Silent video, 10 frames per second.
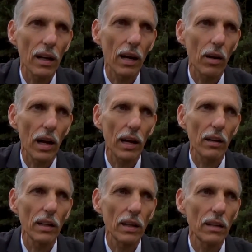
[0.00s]

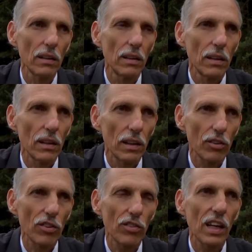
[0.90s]

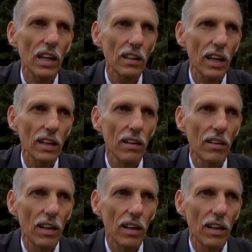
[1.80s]
there's a saying that